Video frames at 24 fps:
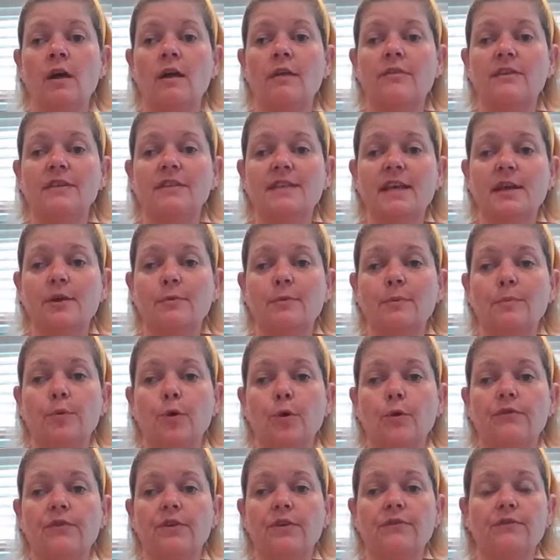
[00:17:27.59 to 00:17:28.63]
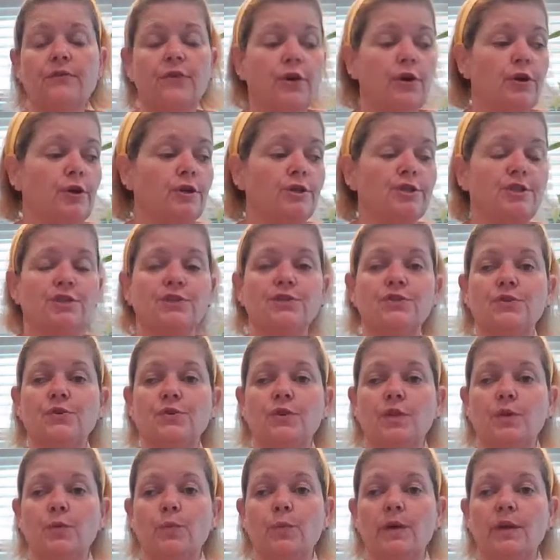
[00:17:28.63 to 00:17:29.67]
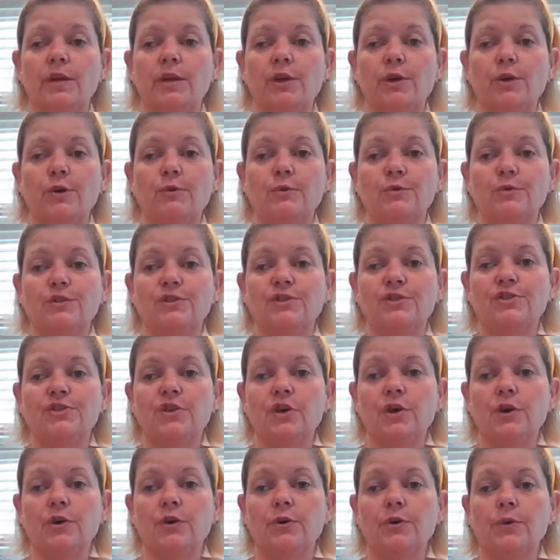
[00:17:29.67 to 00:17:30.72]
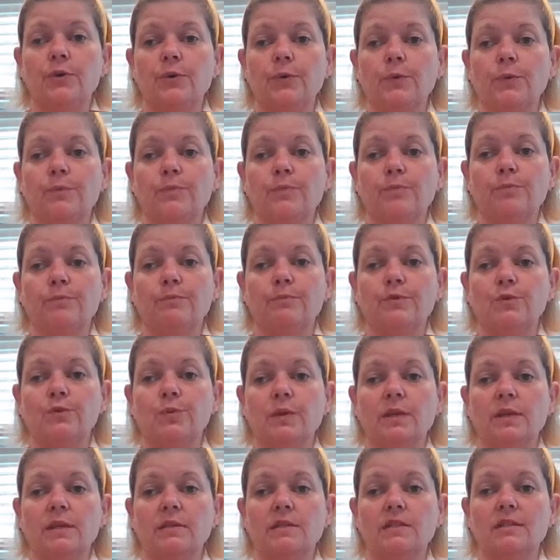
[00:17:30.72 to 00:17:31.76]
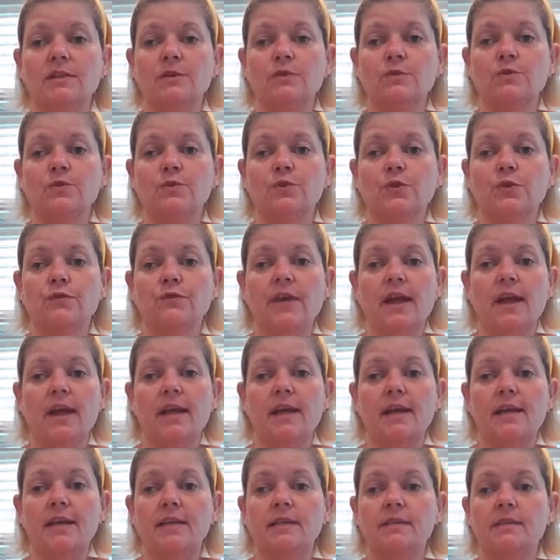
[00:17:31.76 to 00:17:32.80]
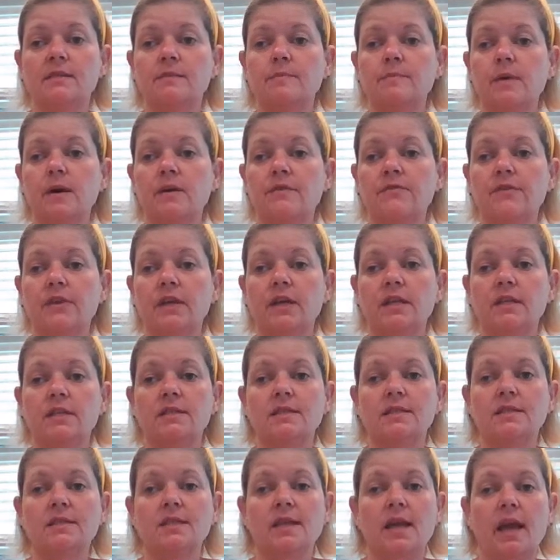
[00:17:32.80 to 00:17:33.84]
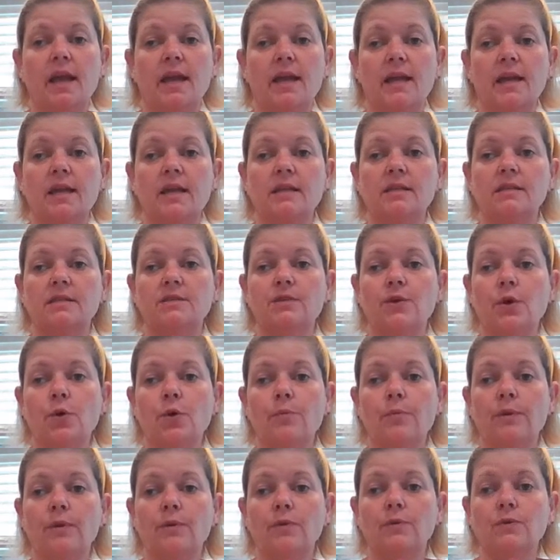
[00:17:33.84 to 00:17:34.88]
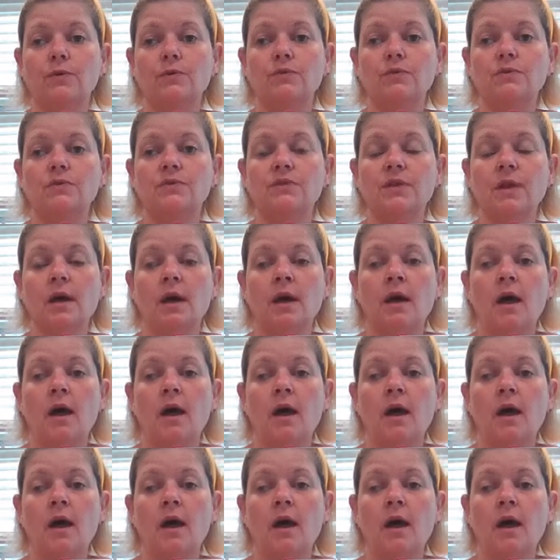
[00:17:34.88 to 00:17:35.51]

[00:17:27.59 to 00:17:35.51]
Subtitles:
This thing would be perfect for her. She's newly widowed, so between single serve eggs, muffins, cakes, oatmeals,